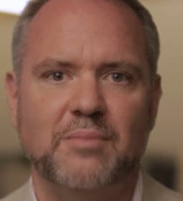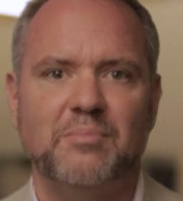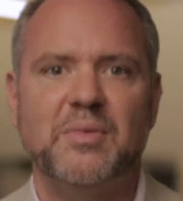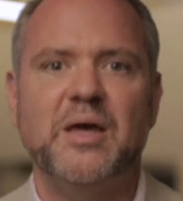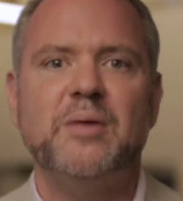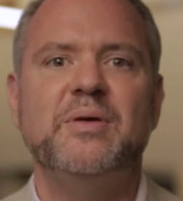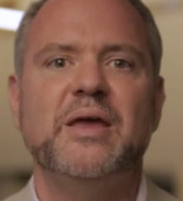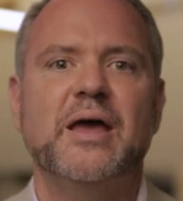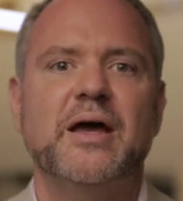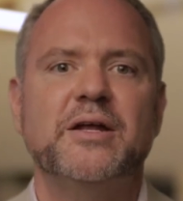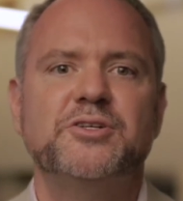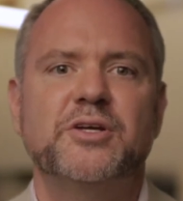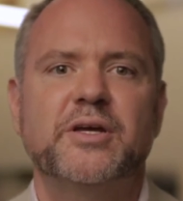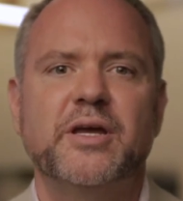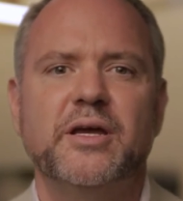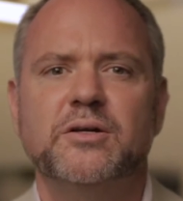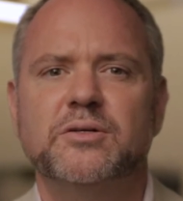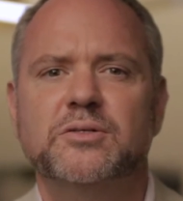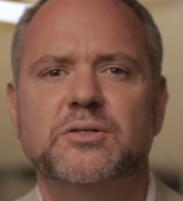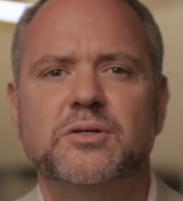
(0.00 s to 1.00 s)
Maybe
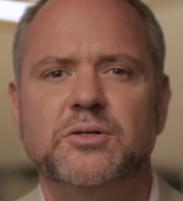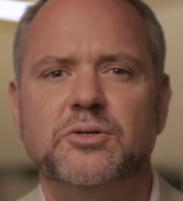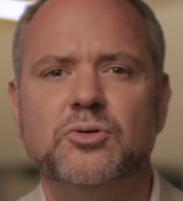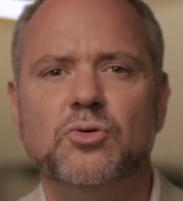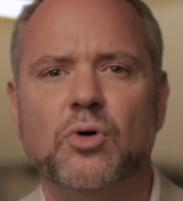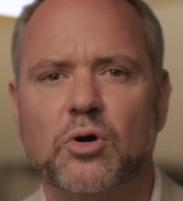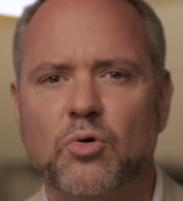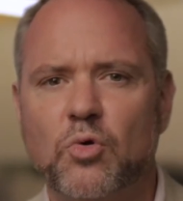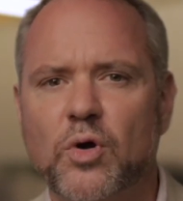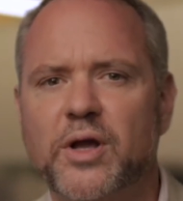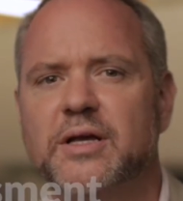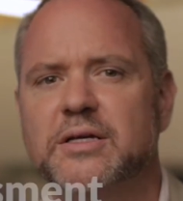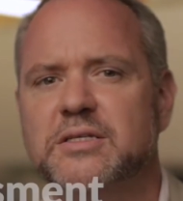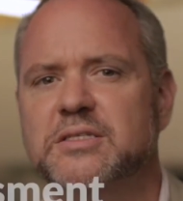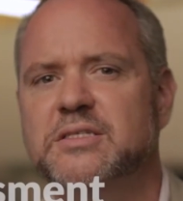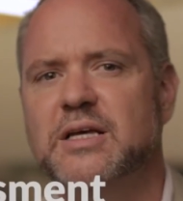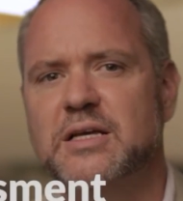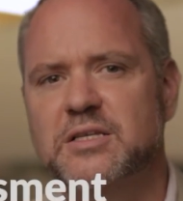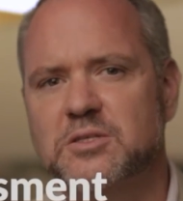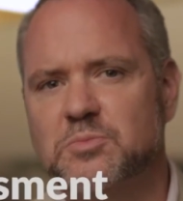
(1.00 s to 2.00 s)
educators could do a quick
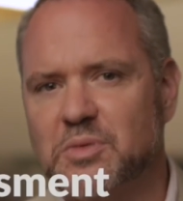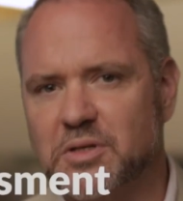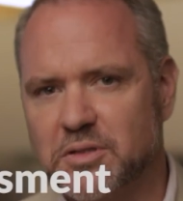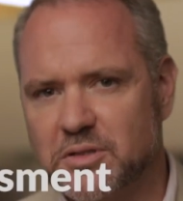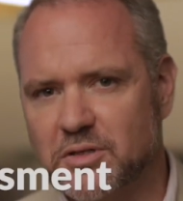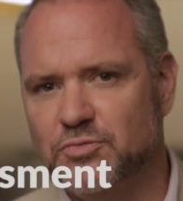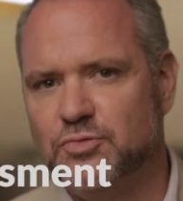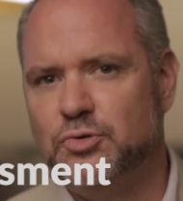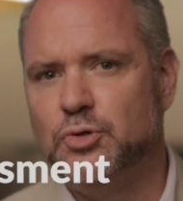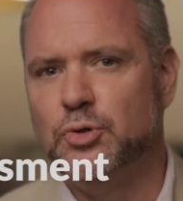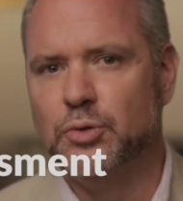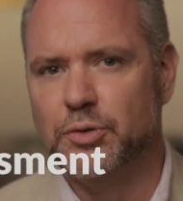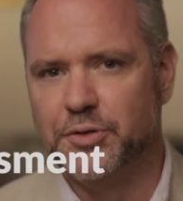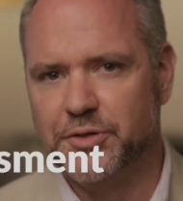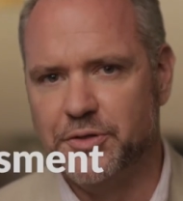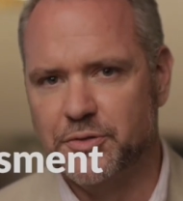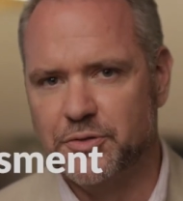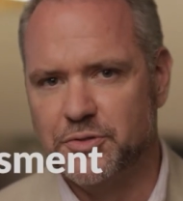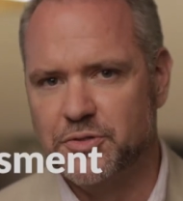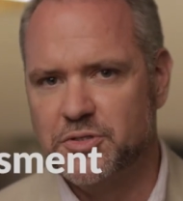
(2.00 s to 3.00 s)
assessment of tool
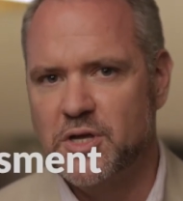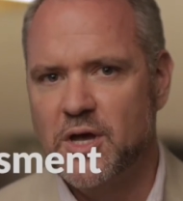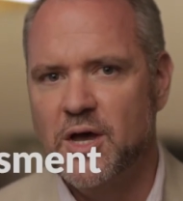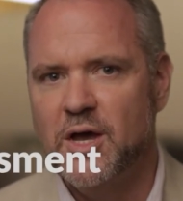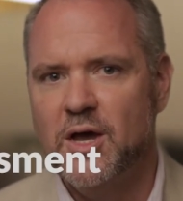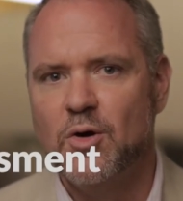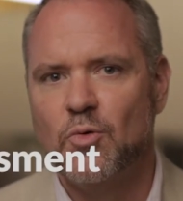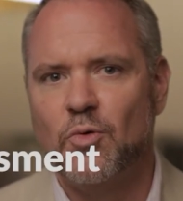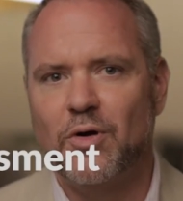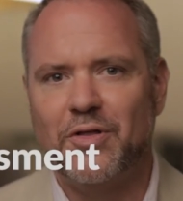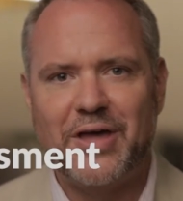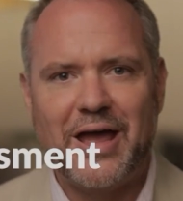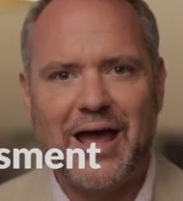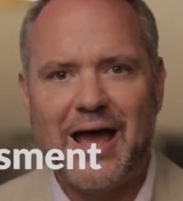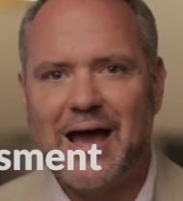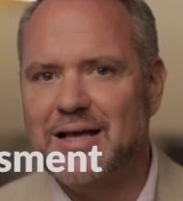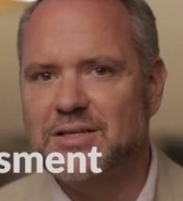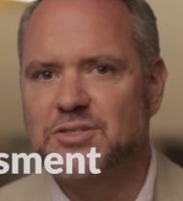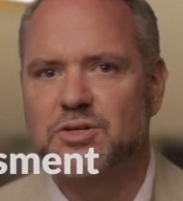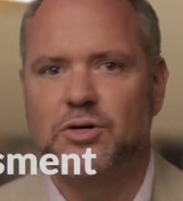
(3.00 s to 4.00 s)
use, where they
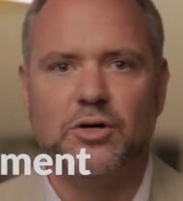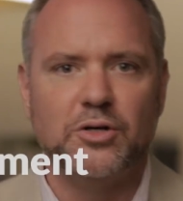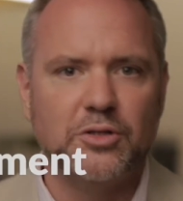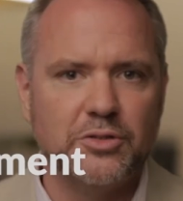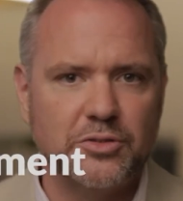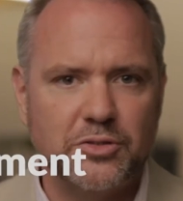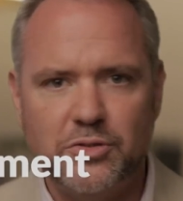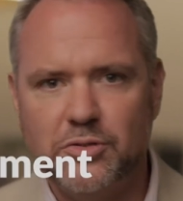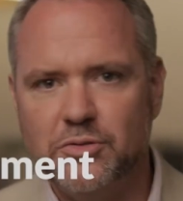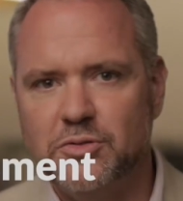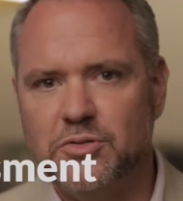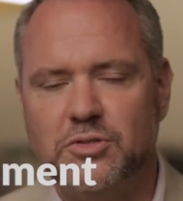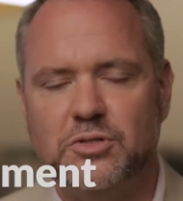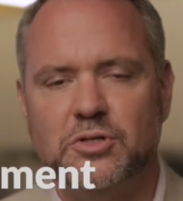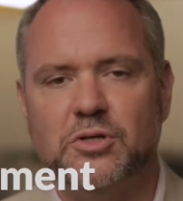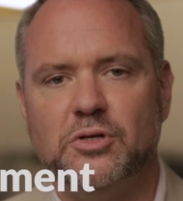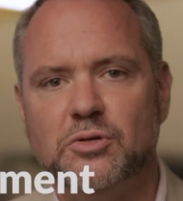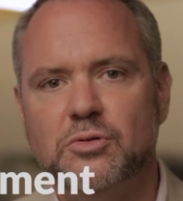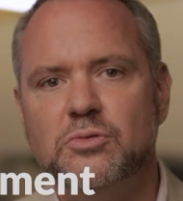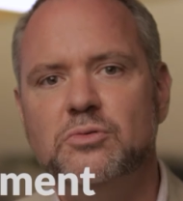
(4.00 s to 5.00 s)
ask all students
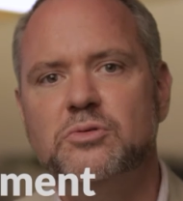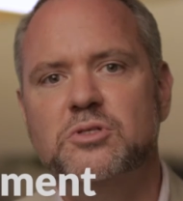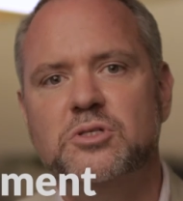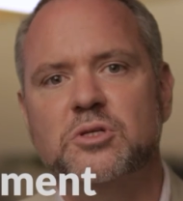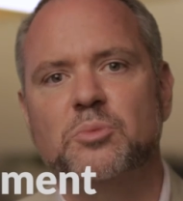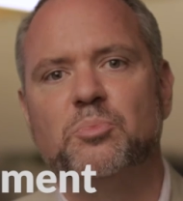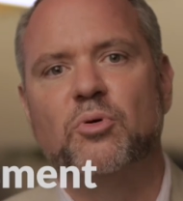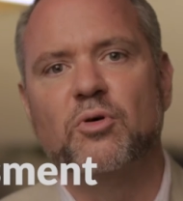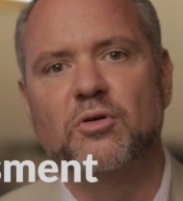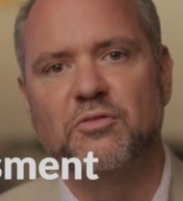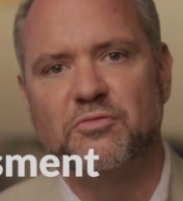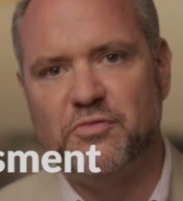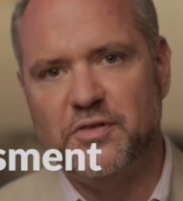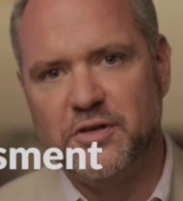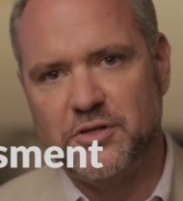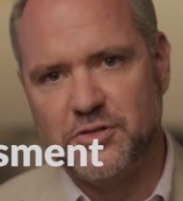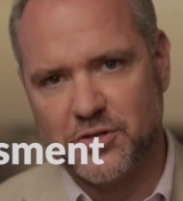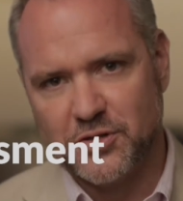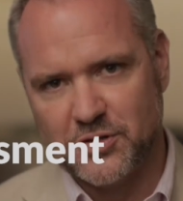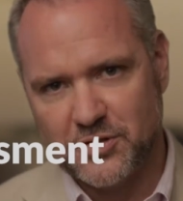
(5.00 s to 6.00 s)
to use support
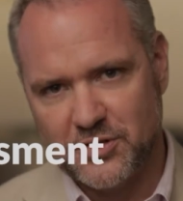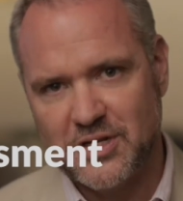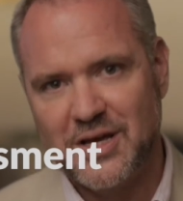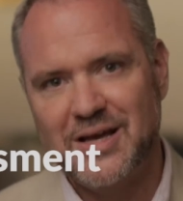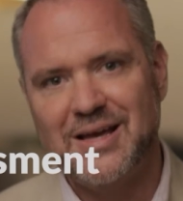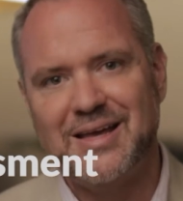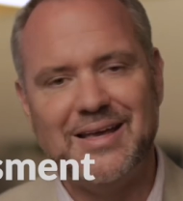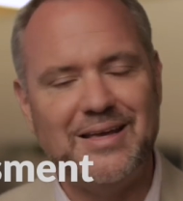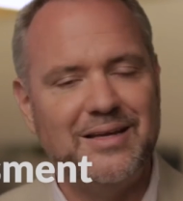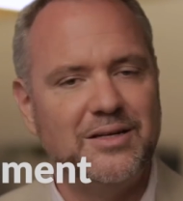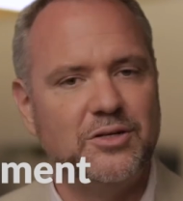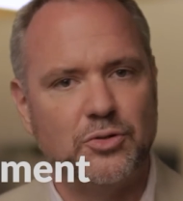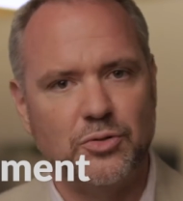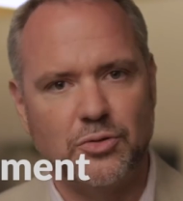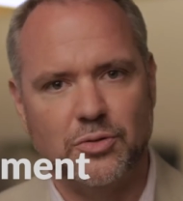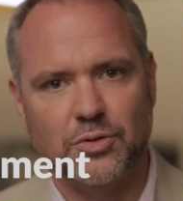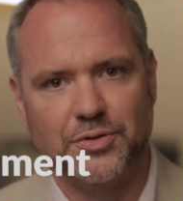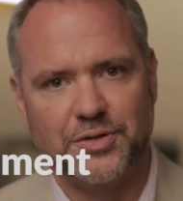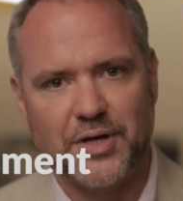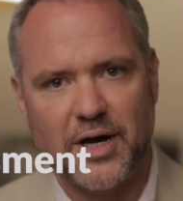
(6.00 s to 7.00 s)
features in
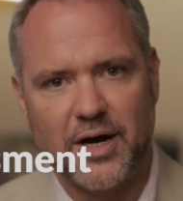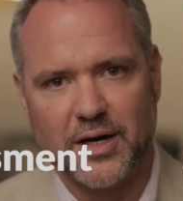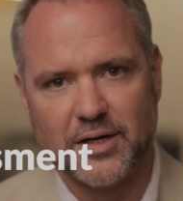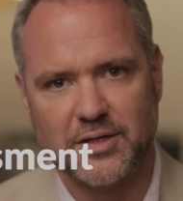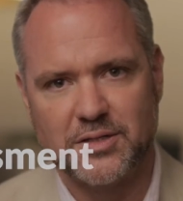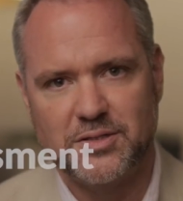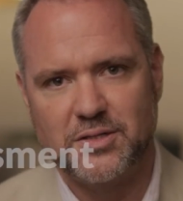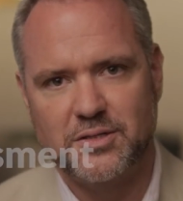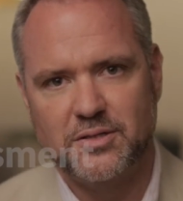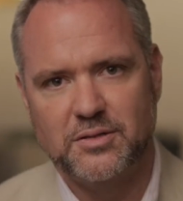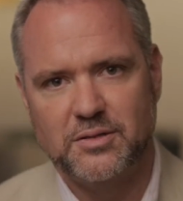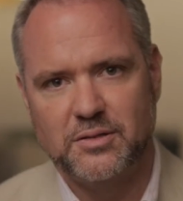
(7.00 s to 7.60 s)
Google Docs.